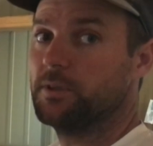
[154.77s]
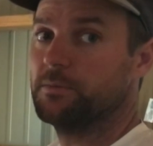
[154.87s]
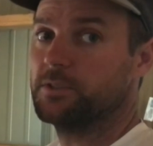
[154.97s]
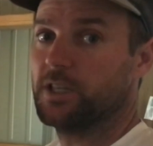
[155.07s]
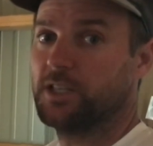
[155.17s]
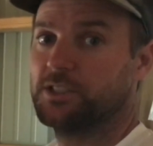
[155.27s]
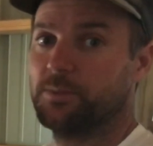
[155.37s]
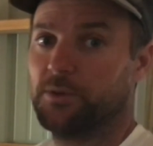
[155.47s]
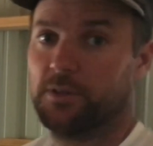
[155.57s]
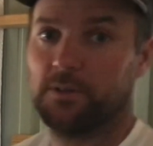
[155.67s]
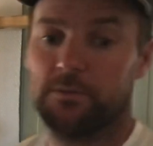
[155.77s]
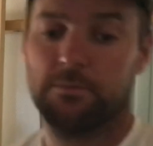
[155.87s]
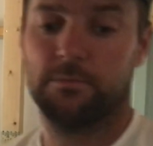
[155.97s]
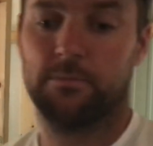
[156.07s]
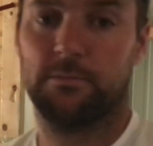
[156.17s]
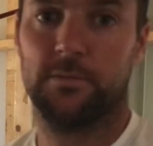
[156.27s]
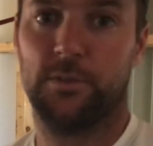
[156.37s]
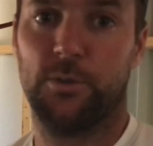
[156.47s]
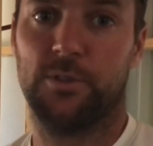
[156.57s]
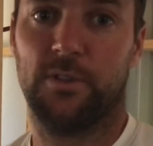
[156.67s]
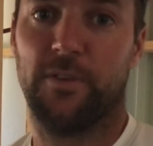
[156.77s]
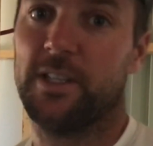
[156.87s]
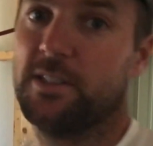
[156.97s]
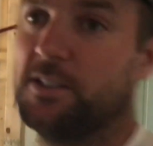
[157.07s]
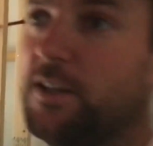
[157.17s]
And it was a lot cheaper than using the fancy